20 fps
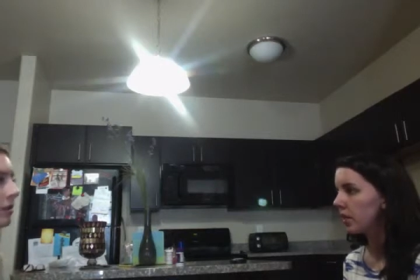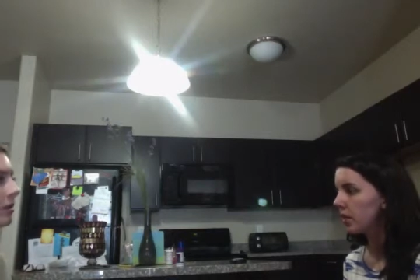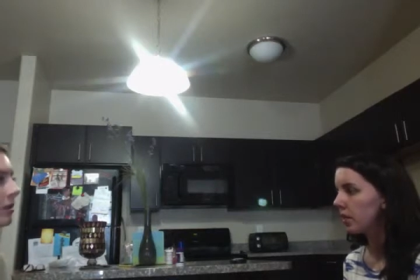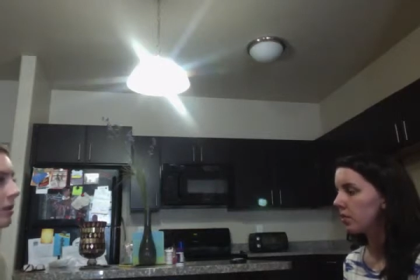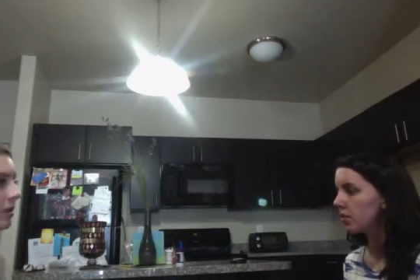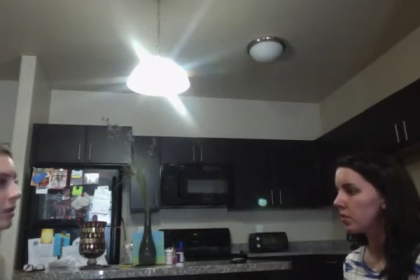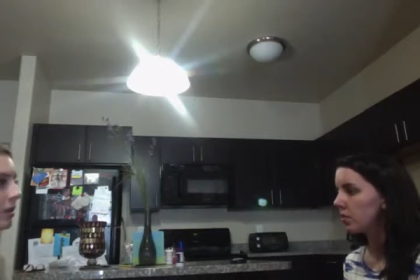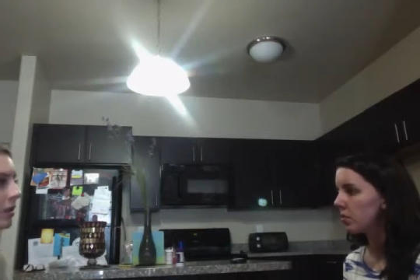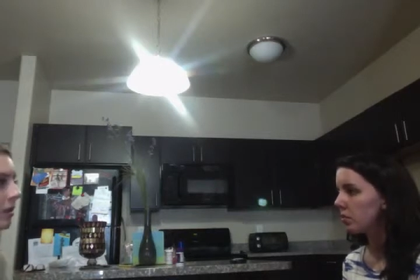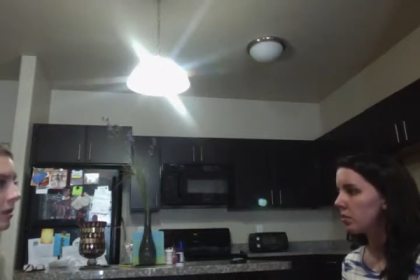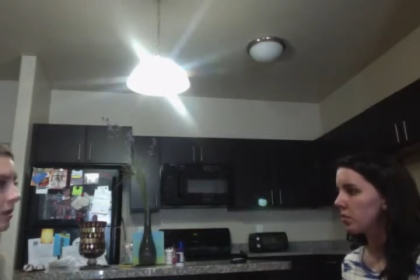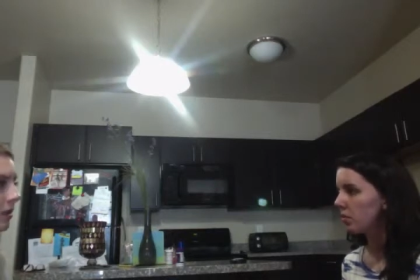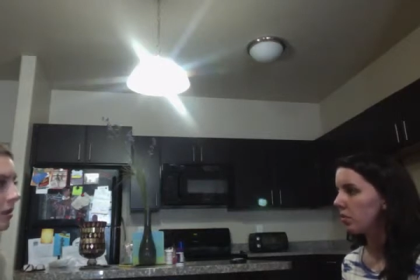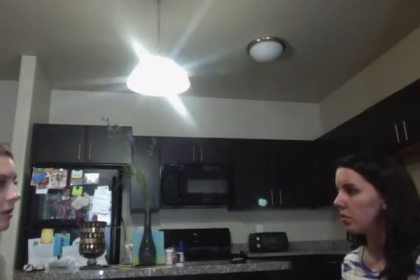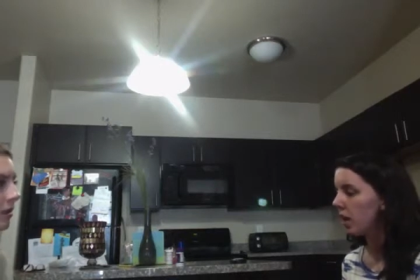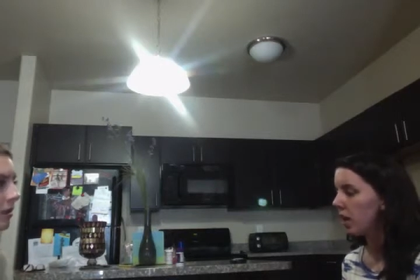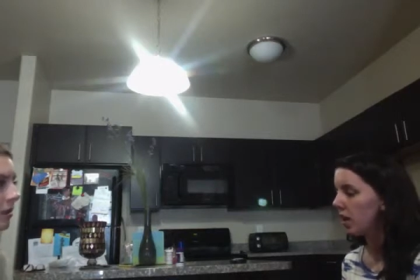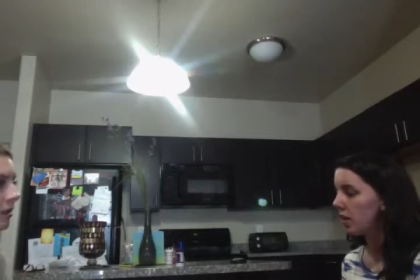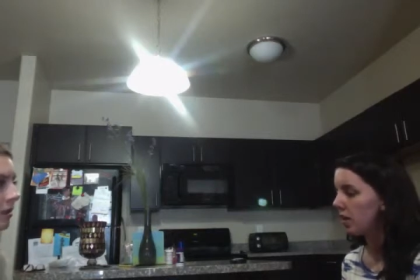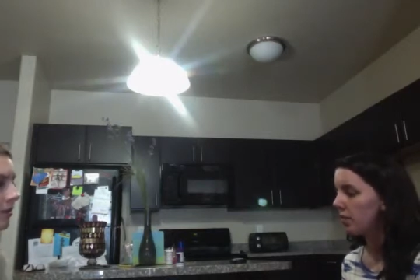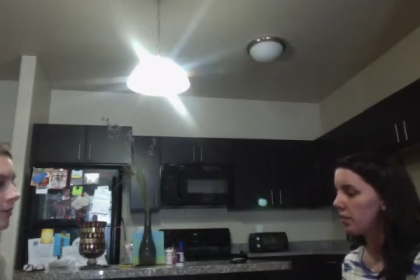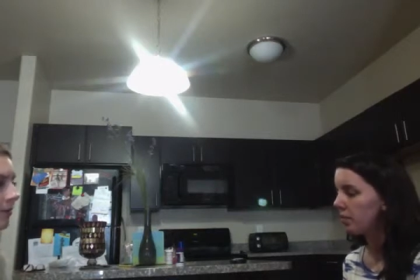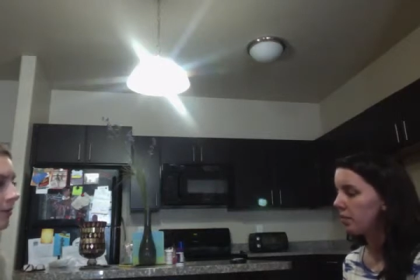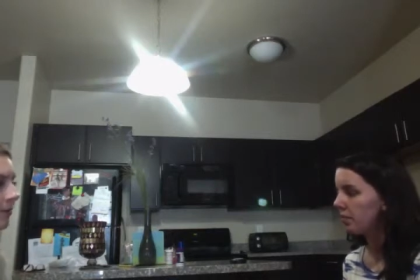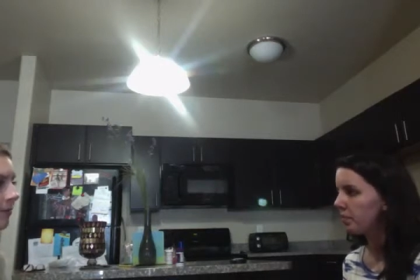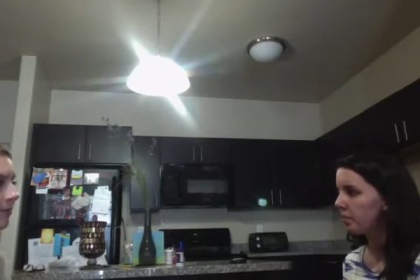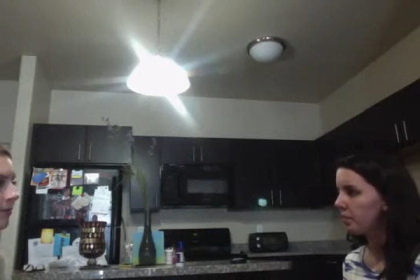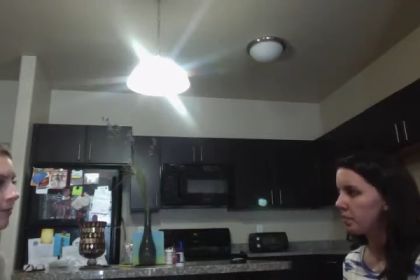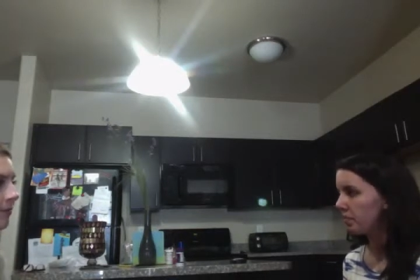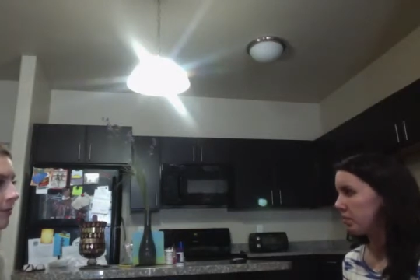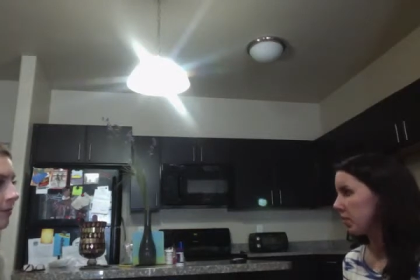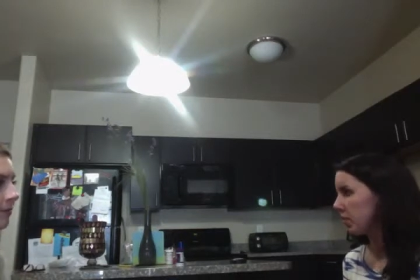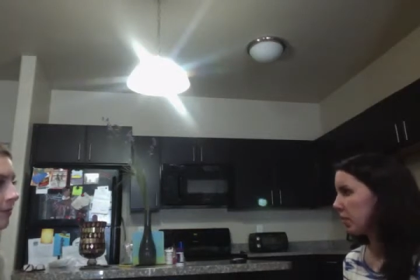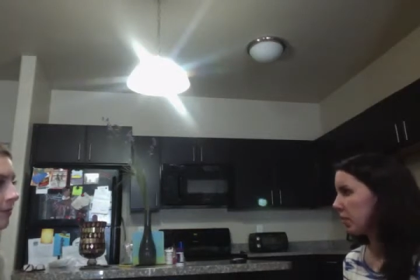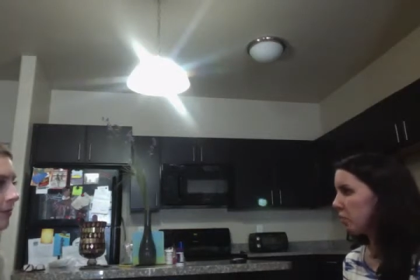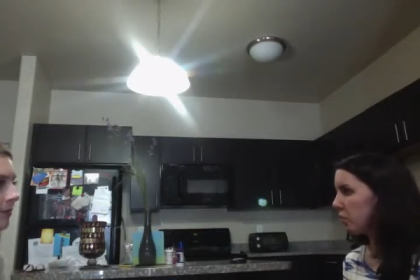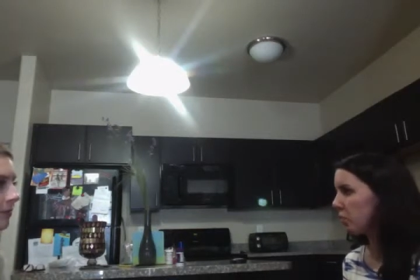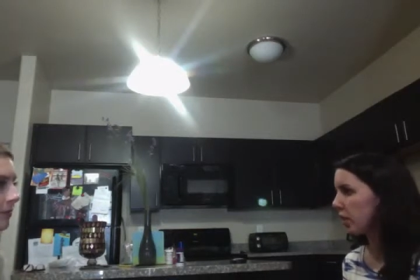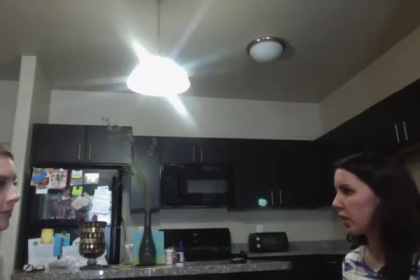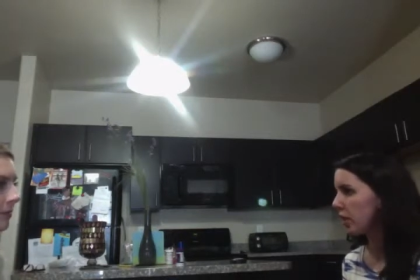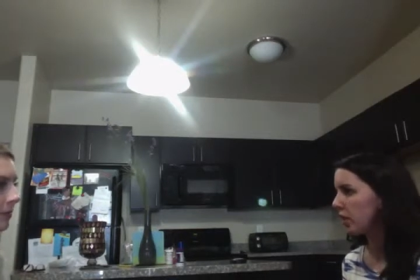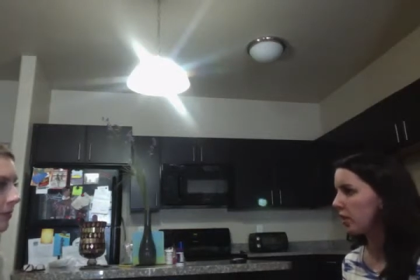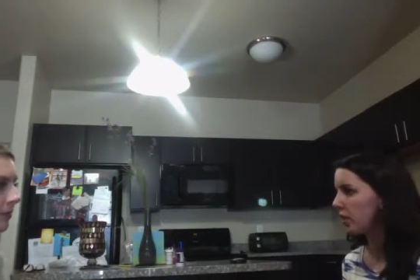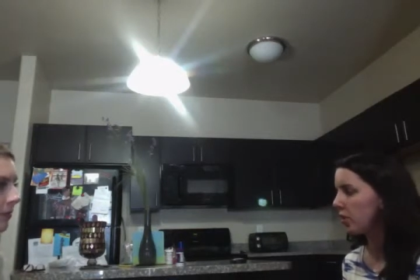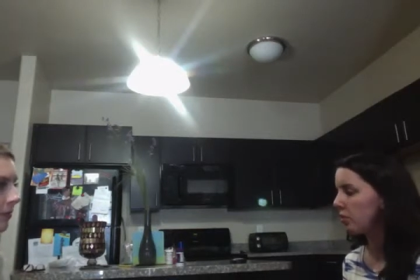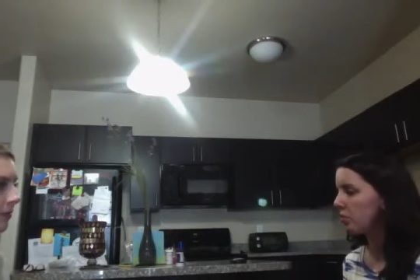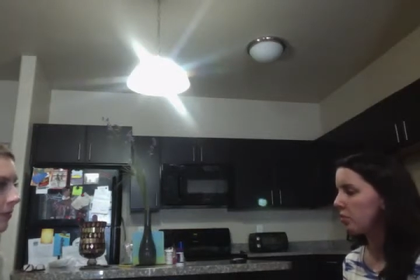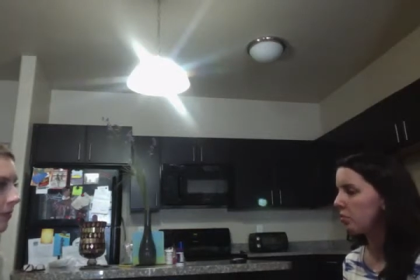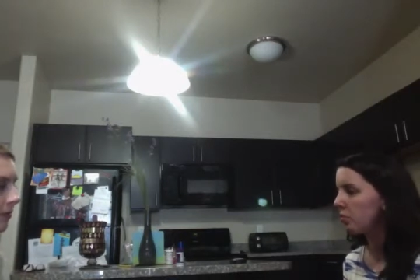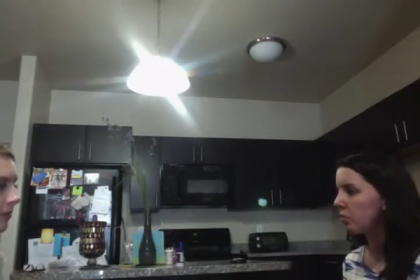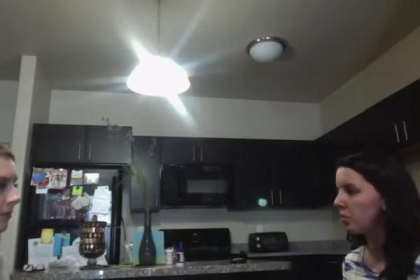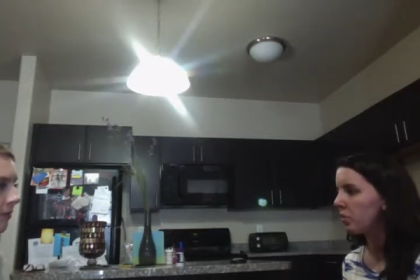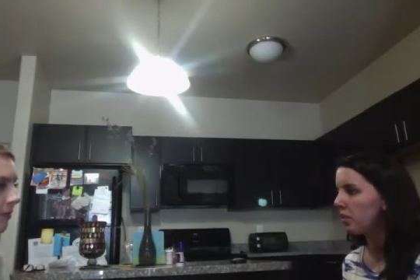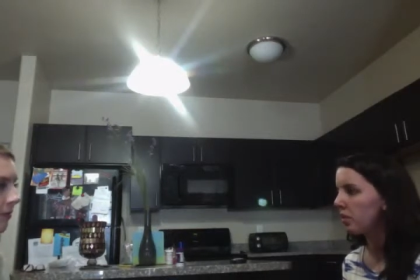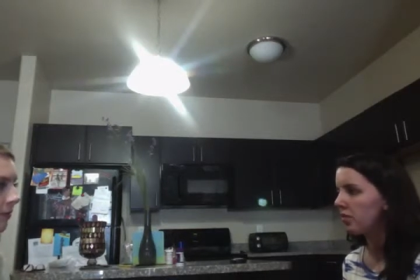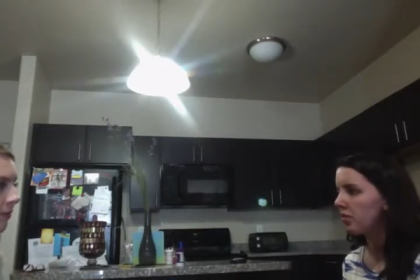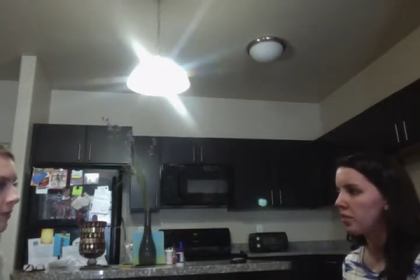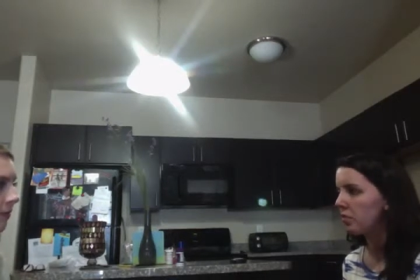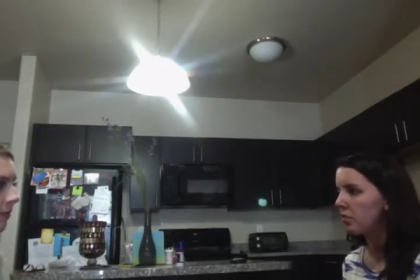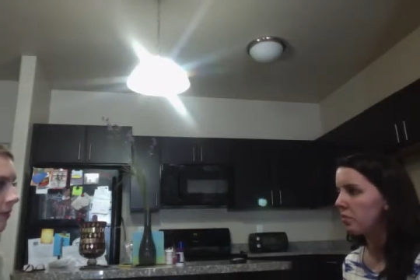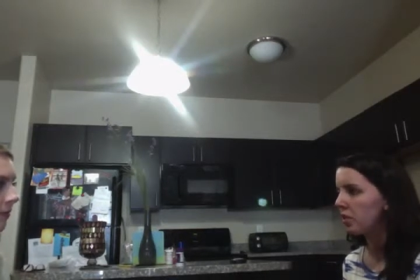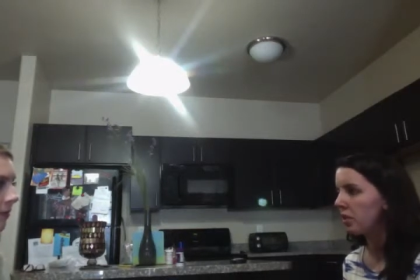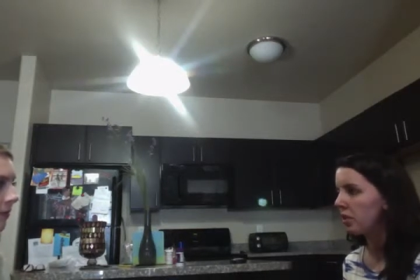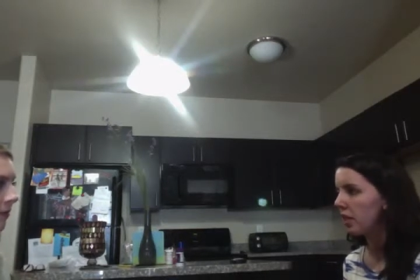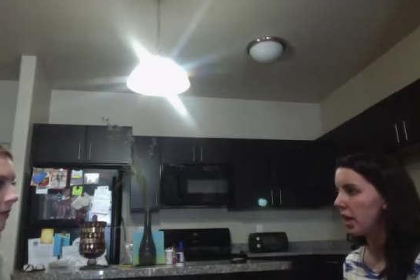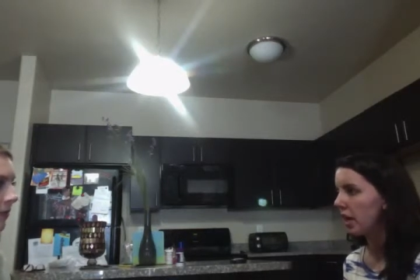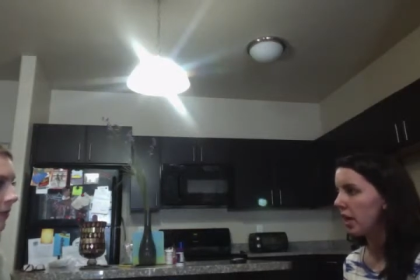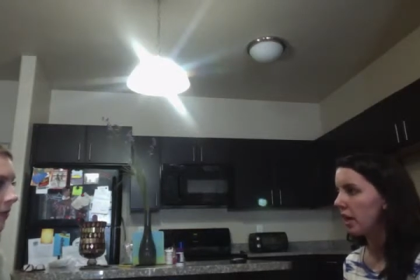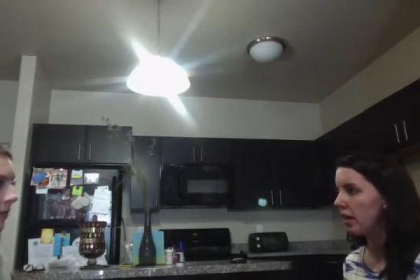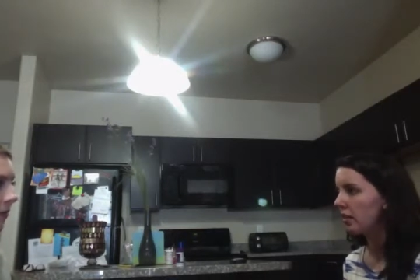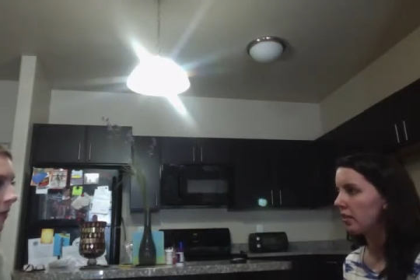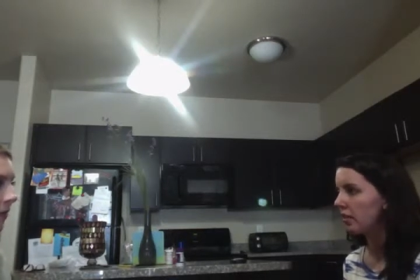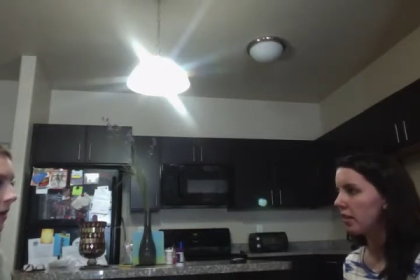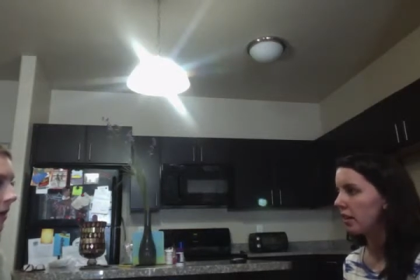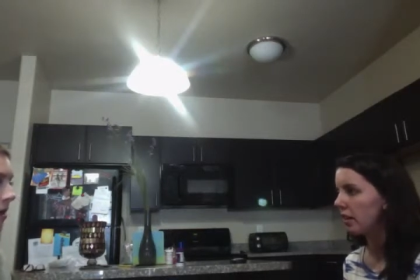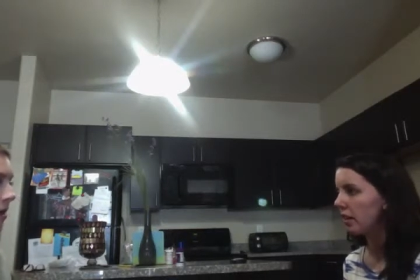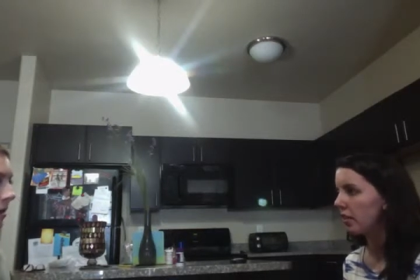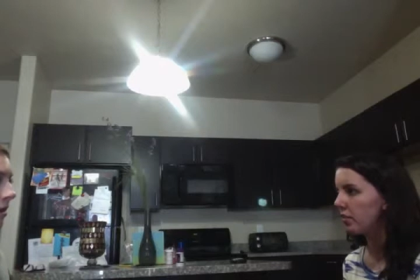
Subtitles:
So, where do you believe it began?